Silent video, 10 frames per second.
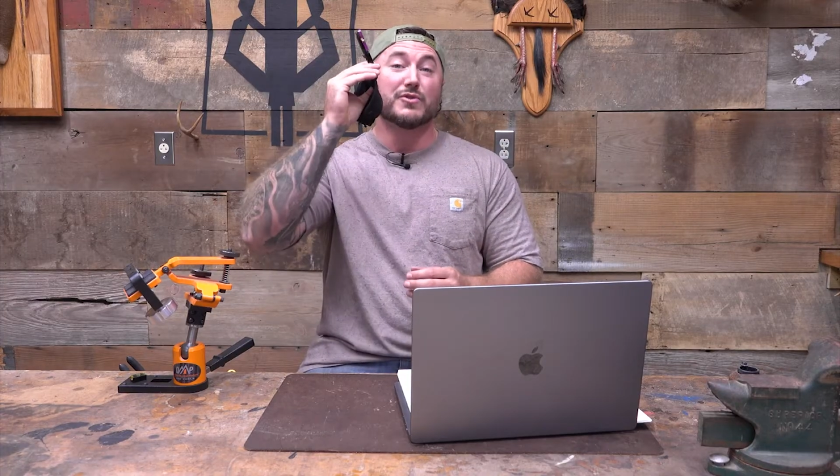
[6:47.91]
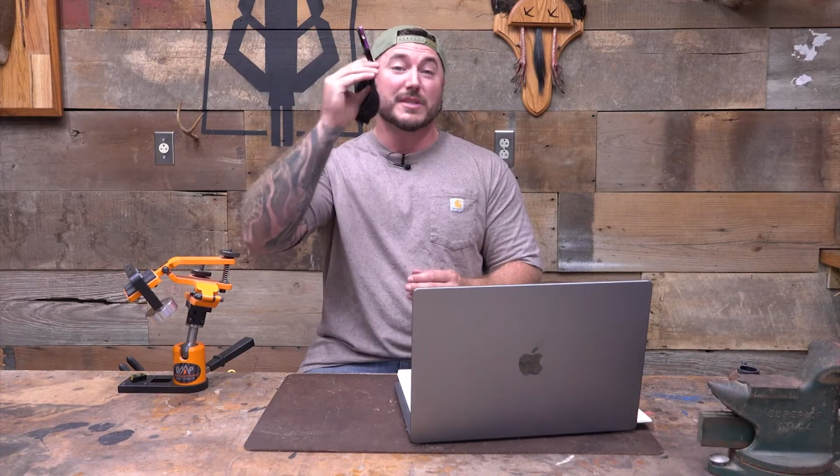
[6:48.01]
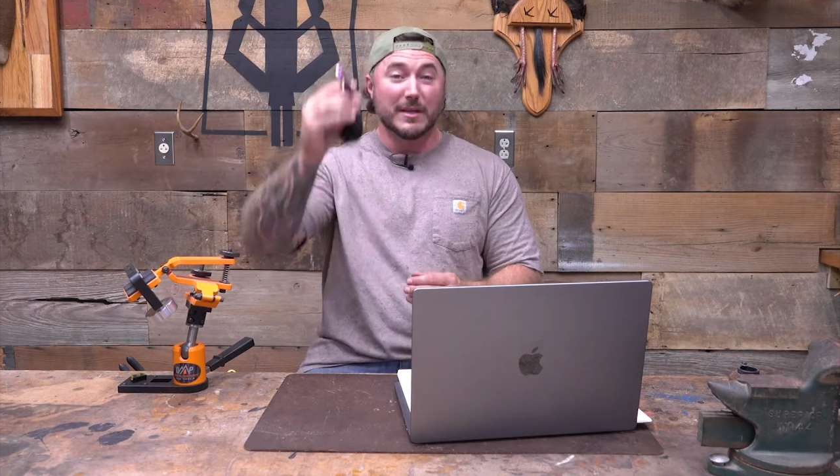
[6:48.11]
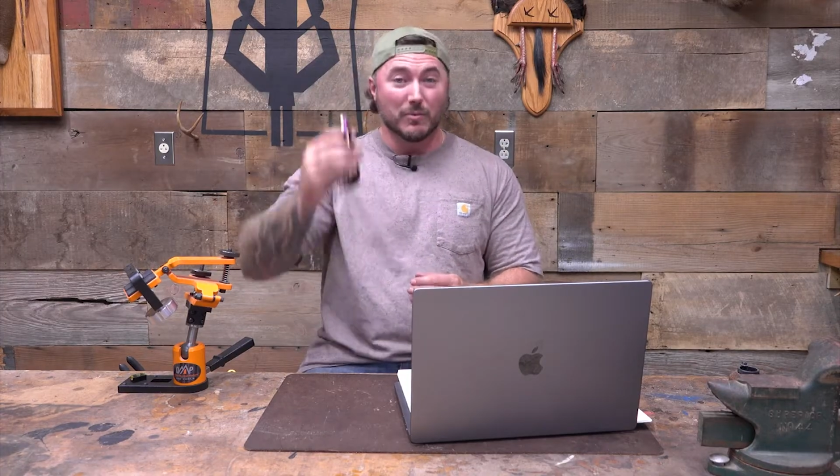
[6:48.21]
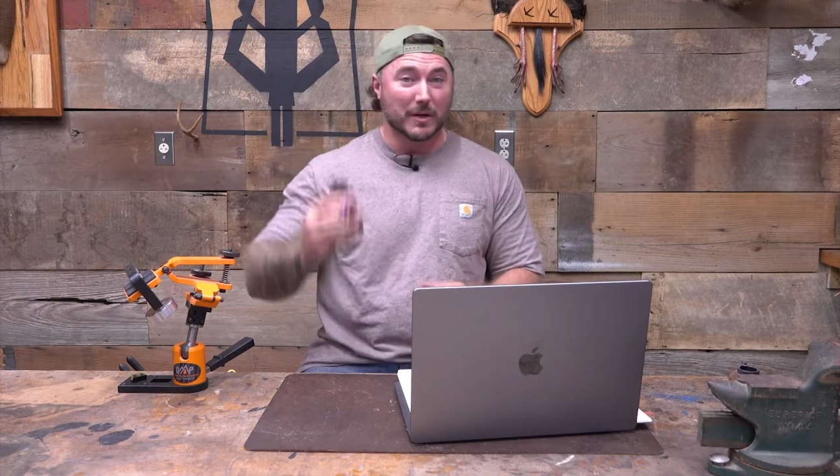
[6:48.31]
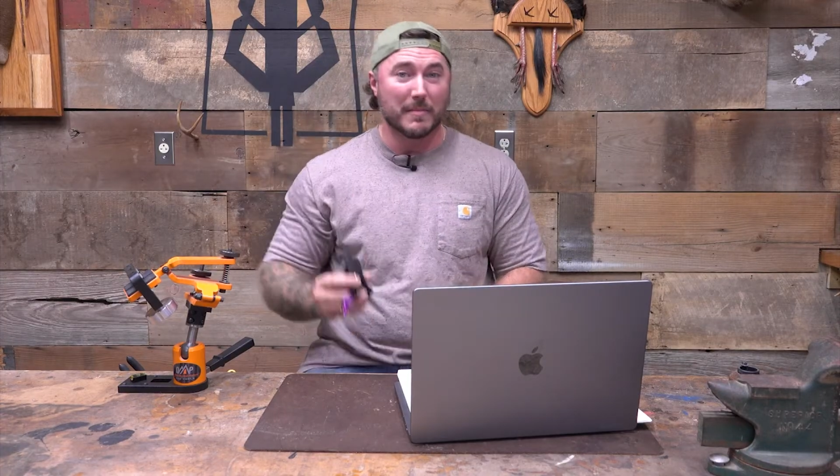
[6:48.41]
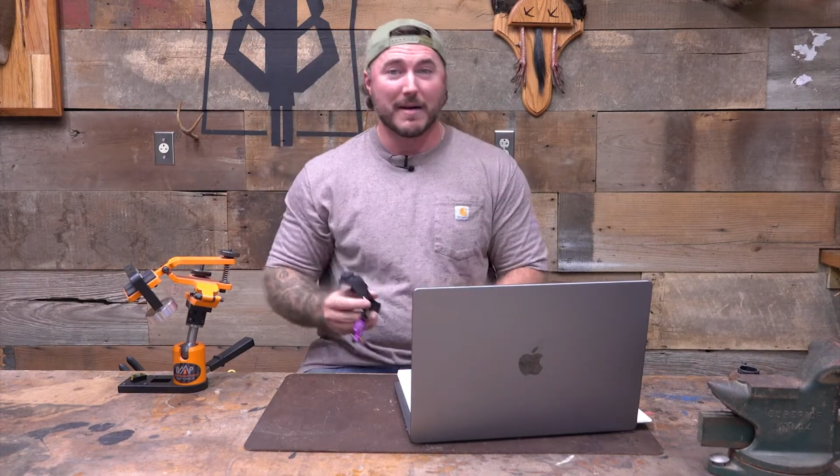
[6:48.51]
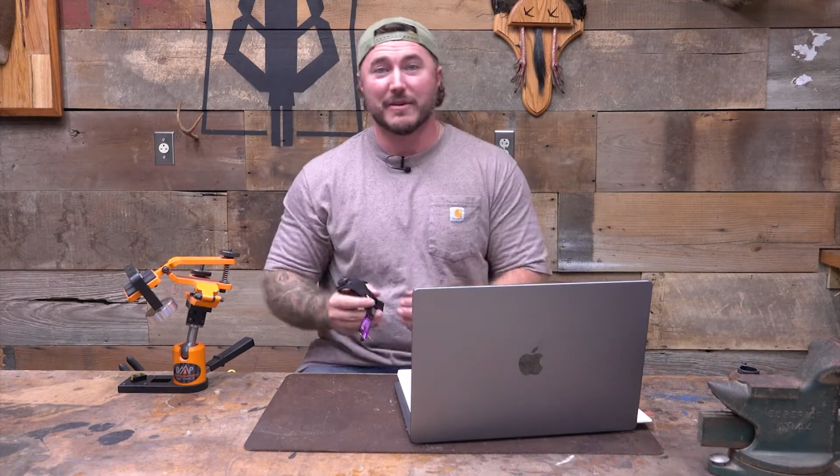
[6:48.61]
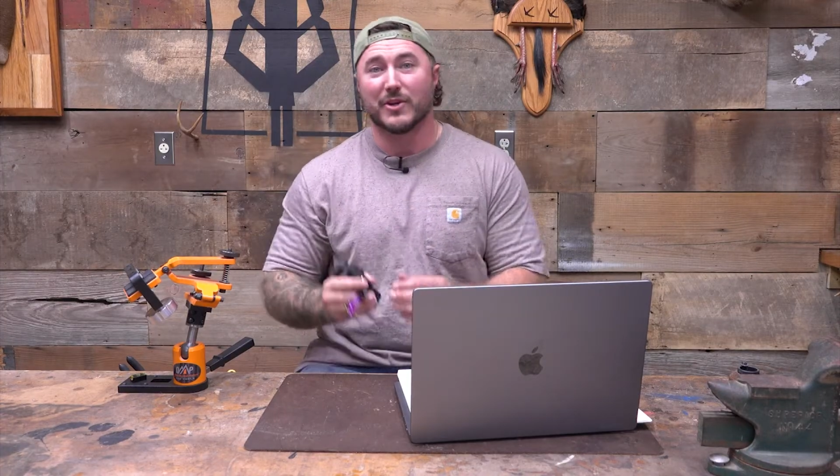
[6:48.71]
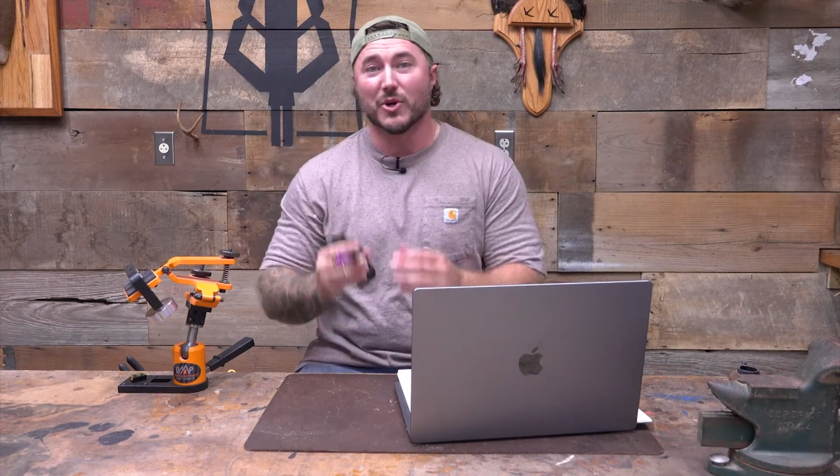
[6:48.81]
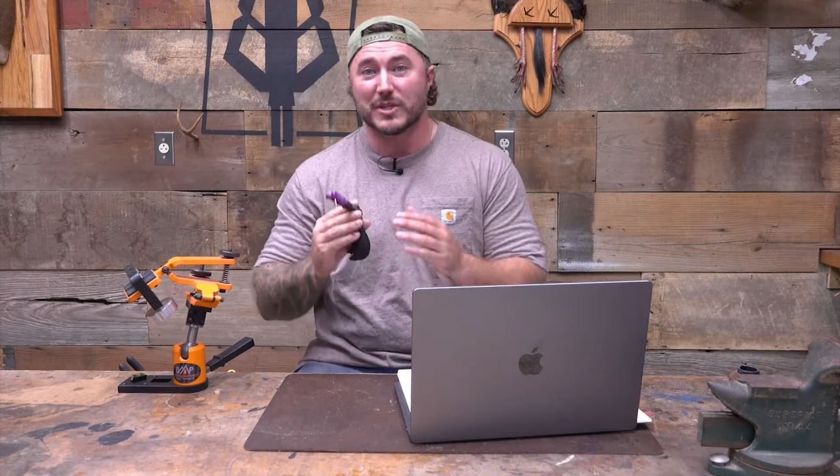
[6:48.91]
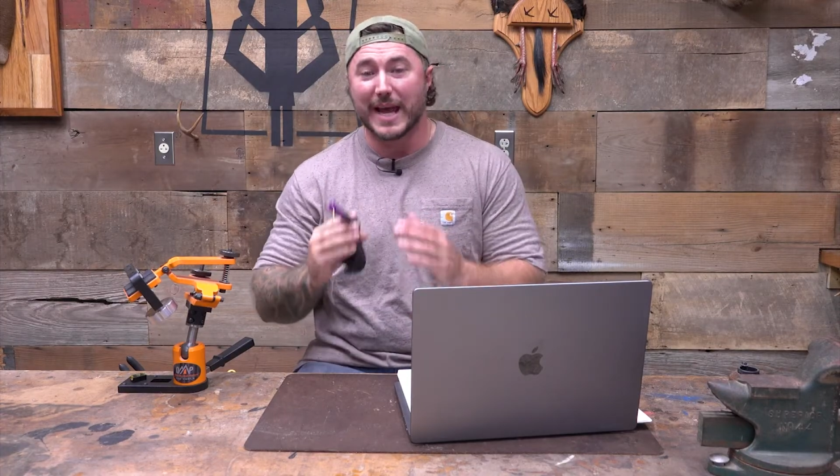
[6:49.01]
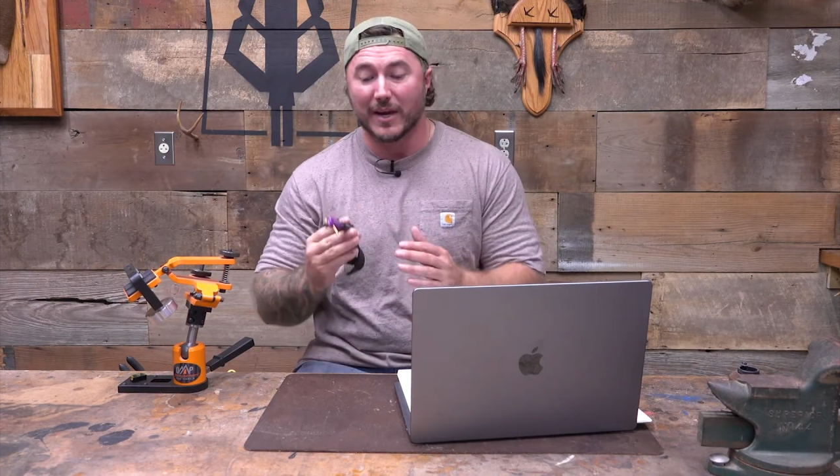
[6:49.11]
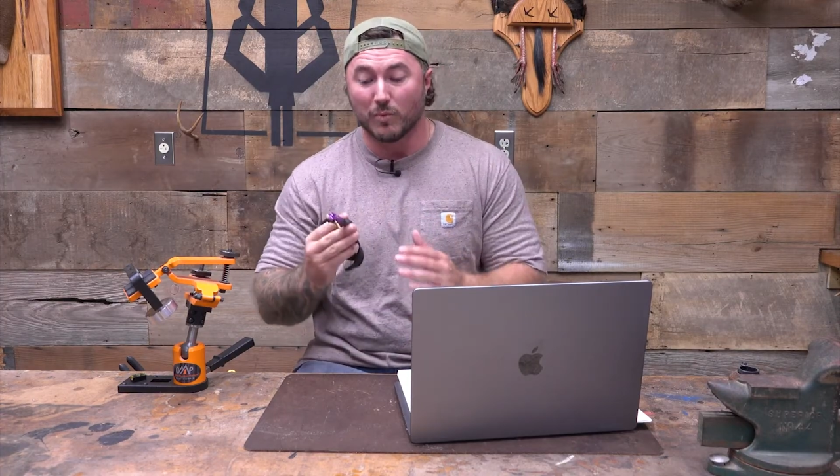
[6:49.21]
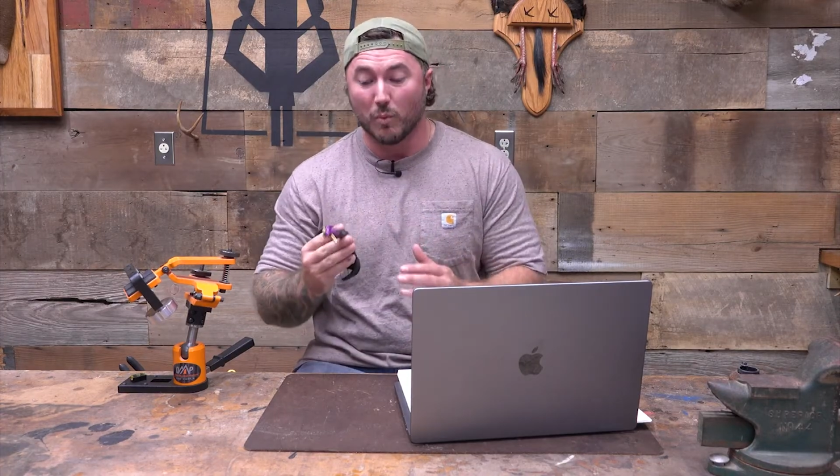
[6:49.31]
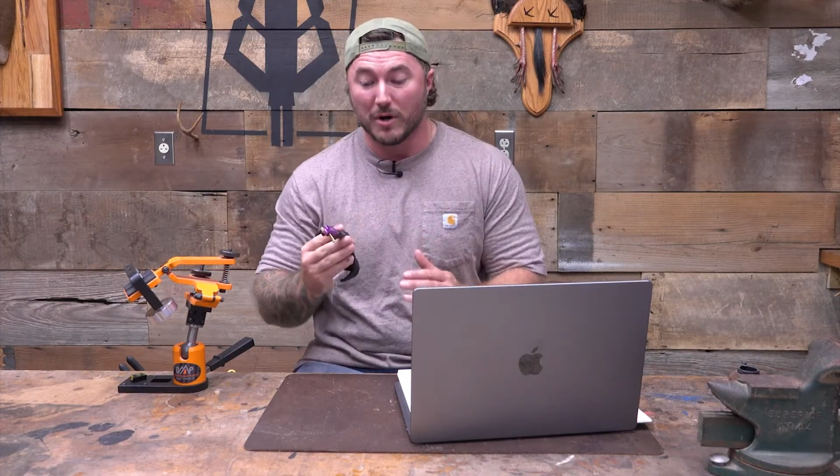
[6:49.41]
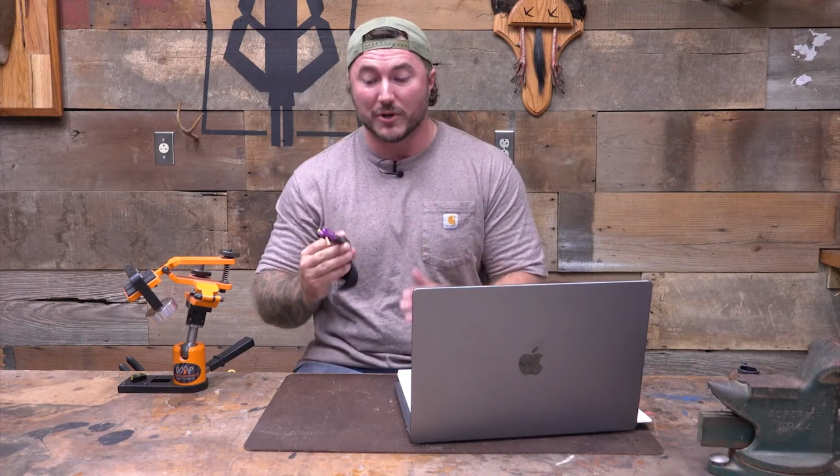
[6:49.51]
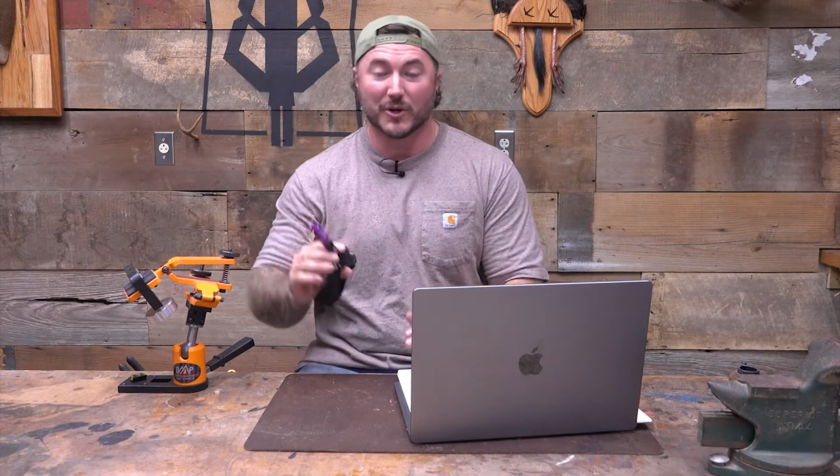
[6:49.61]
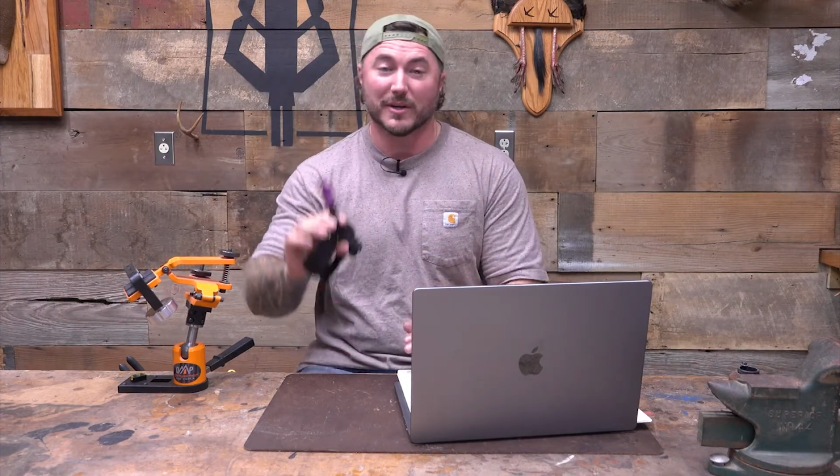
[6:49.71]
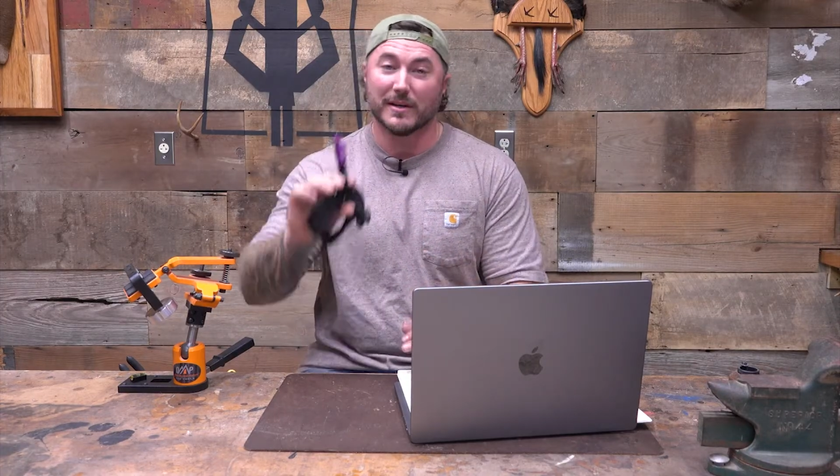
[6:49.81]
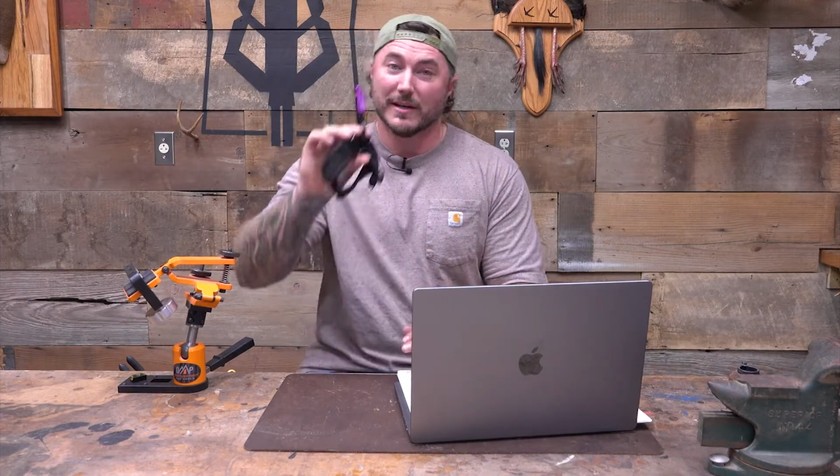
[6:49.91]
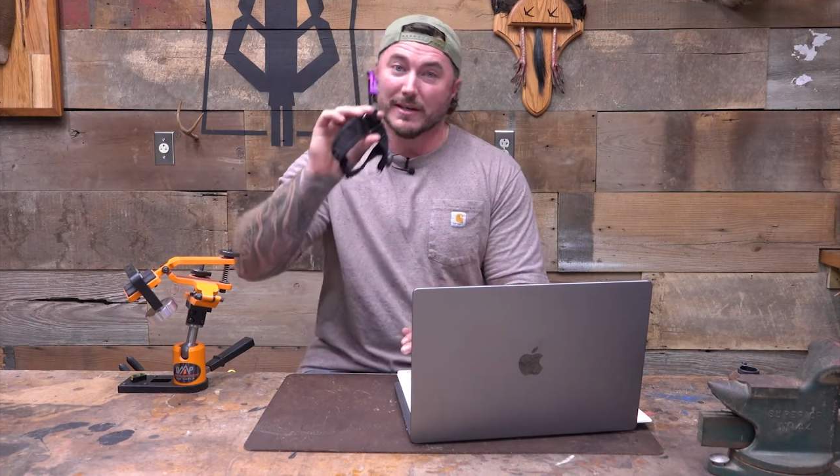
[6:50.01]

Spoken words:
seen one of my videos and wondered,